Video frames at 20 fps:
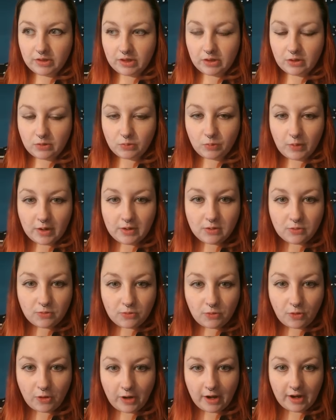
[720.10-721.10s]
good one
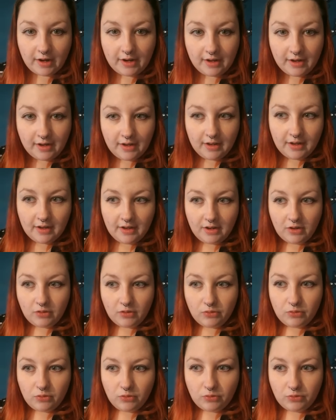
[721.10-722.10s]
for
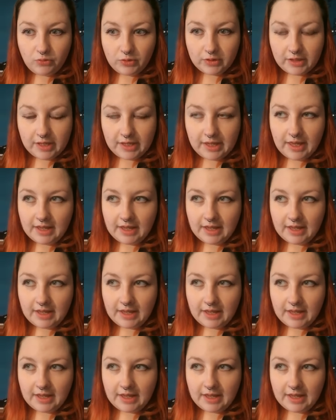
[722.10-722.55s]
really